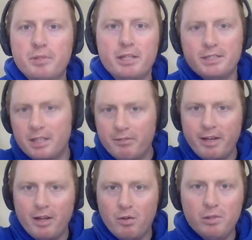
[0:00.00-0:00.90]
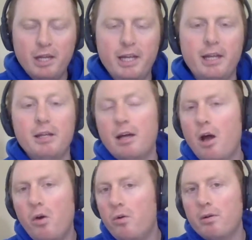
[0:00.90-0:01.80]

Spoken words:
instead of that old lady who,